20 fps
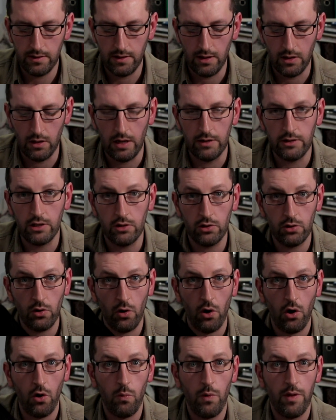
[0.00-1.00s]
Now as you
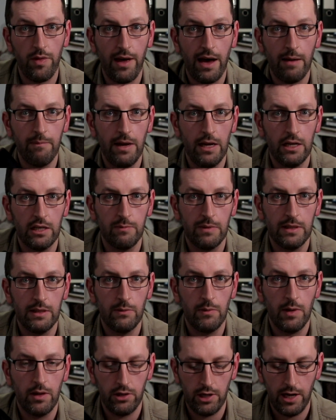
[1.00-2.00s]
saw with that
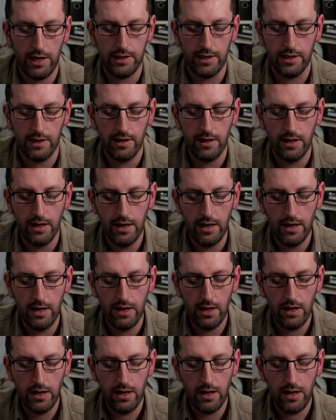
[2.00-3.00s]
measurement with Jenny,
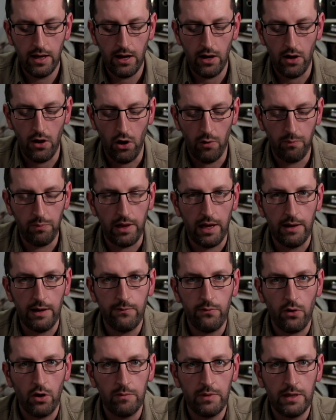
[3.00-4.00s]
our
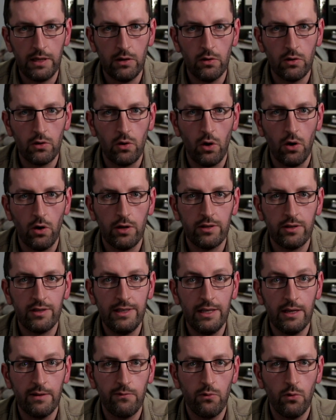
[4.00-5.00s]
platform heel got us
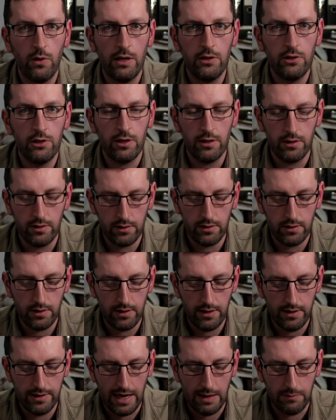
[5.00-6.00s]
near 4 inches,
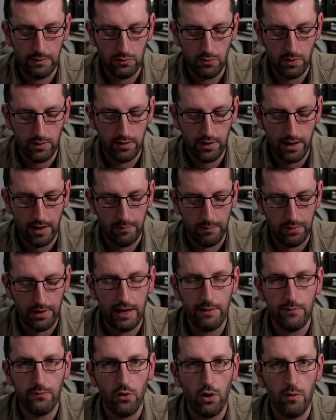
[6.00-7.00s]
and that was with a
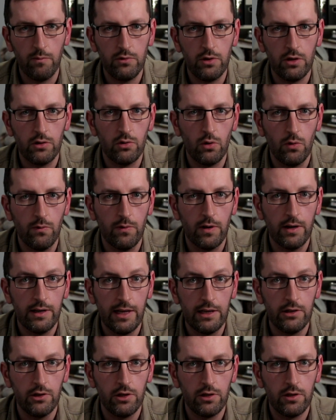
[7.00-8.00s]
platform just over an
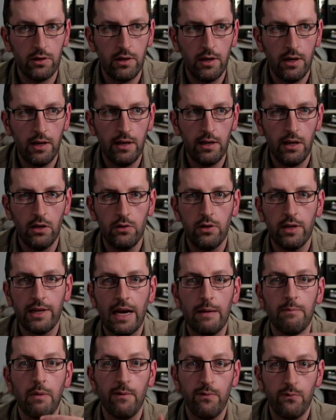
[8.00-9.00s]
inch. And to
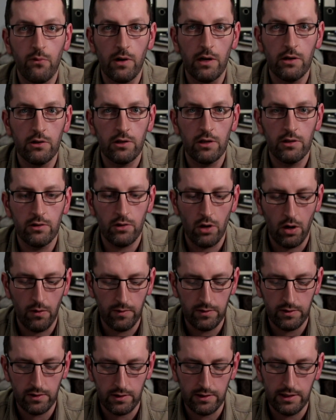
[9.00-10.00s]
get above 4 inches,
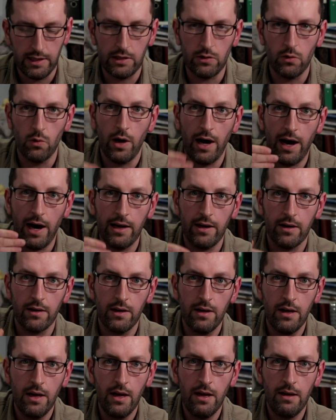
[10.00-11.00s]
obviously you need to go higher,
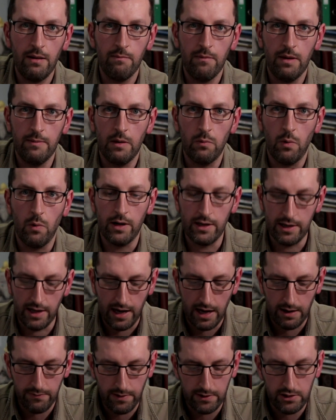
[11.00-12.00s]
maybe
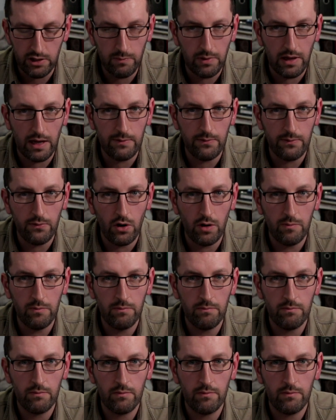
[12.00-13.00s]
1.5 inch platform.